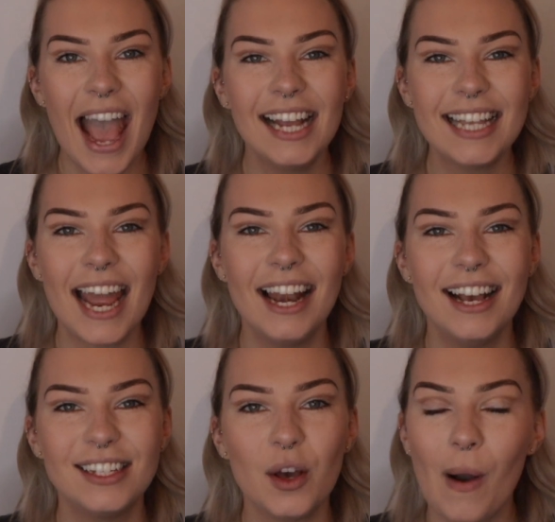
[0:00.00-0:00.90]

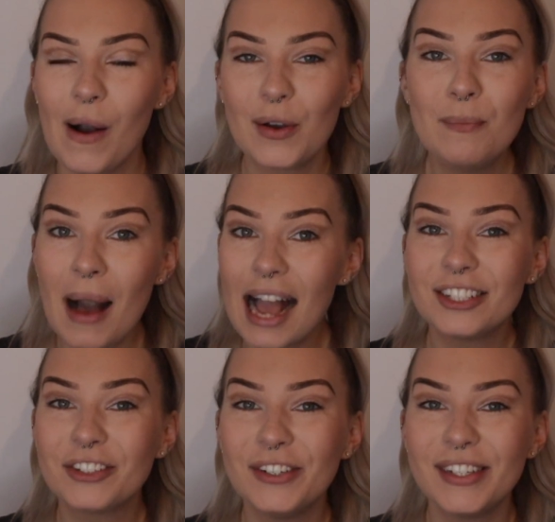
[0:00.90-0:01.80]
Hi sailors, welcome back
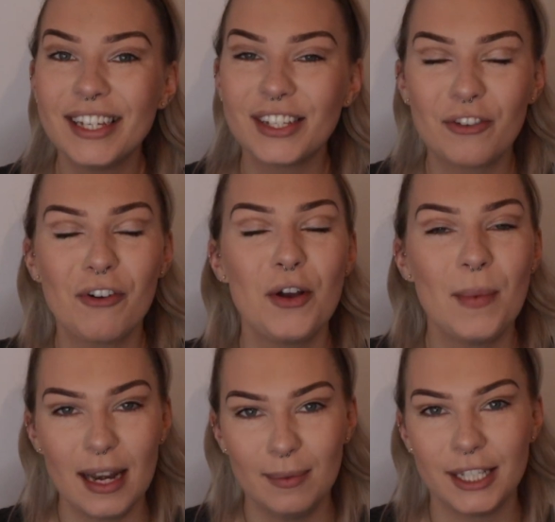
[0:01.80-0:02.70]
to Cruising as Crew.
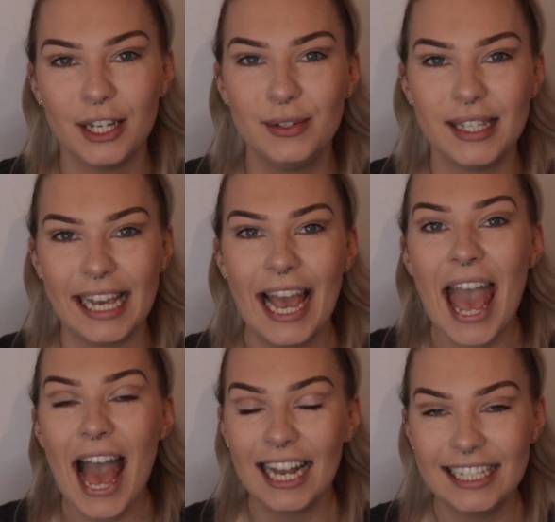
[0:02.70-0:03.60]
My name is Lucy
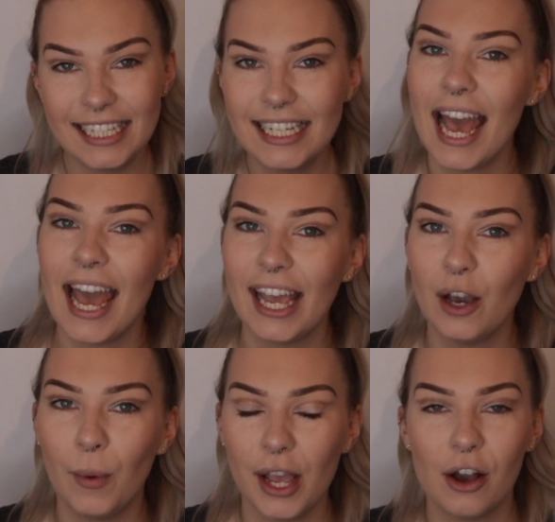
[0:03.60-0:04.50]
and today
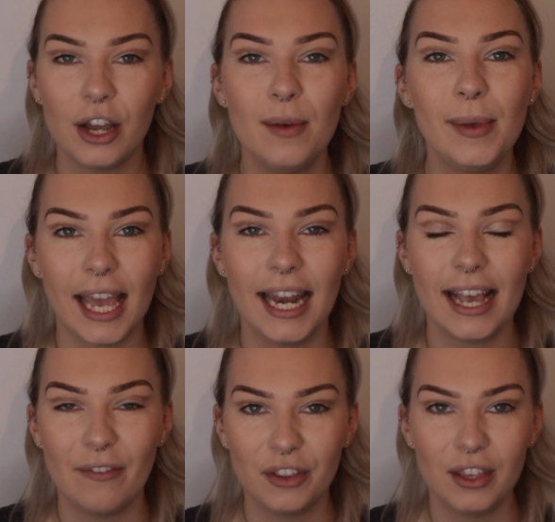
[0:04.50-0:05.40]
we are going to be
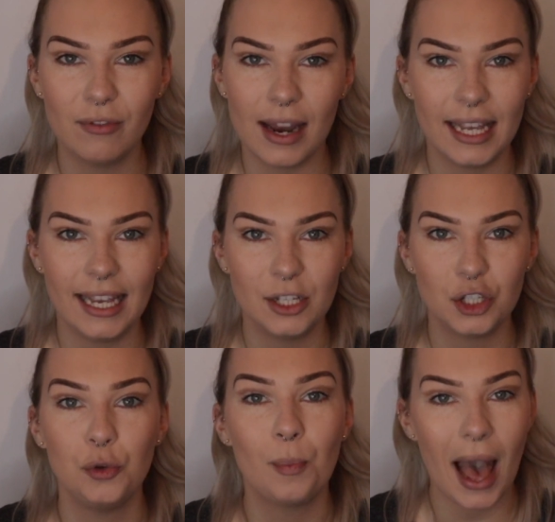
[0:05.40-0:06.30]
getting everything ready
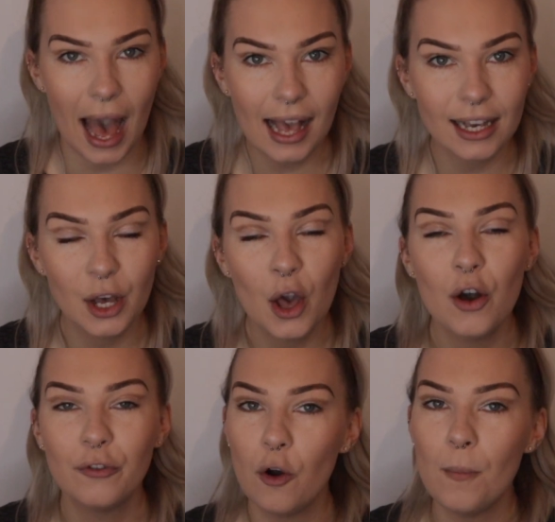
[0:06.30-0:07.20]
to pack
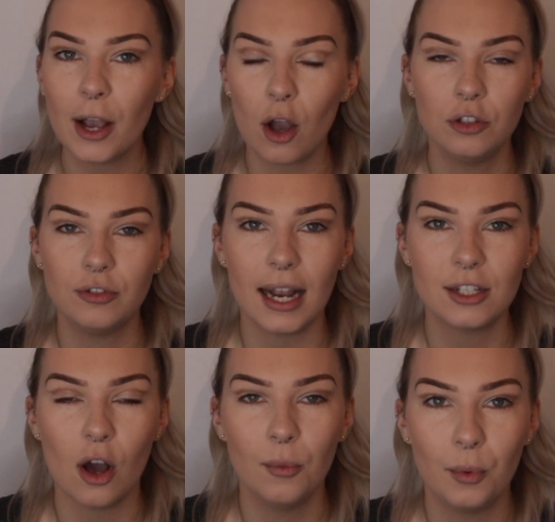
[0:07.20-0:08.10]
for my
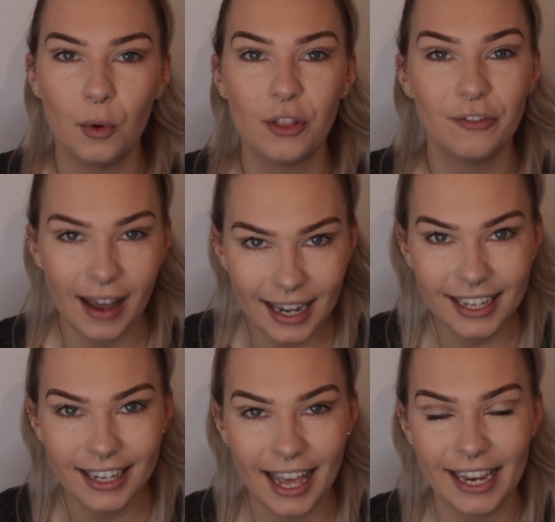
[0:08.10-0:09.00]
contract on board the
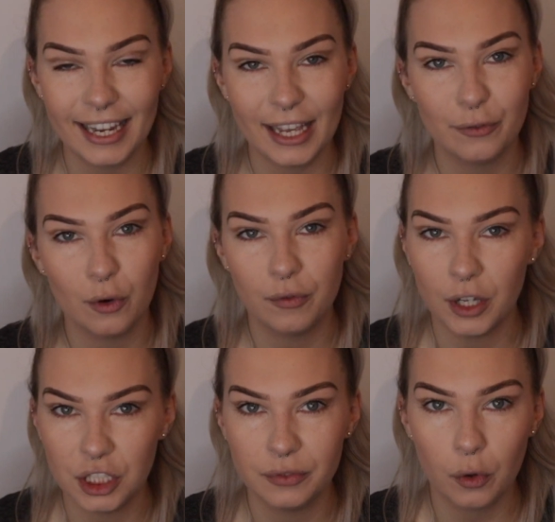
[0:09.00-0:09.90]
Valiant Lady for
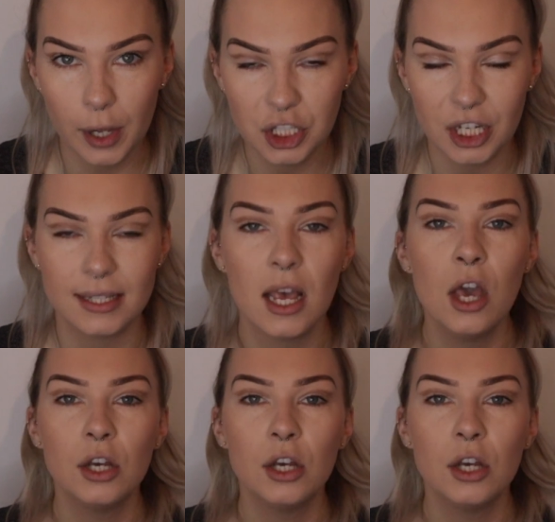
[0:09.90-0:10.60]
Virgin Voyages.